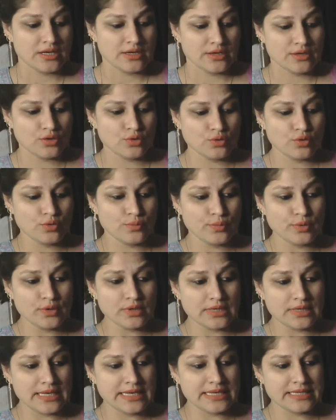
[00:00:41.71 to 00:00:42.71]

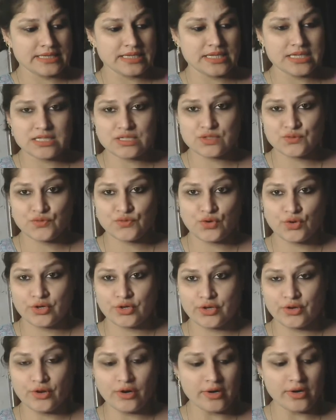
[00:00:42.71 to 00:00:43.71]
notebook like this for
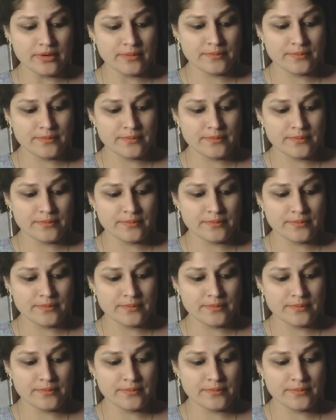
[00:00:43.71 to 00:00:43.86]
your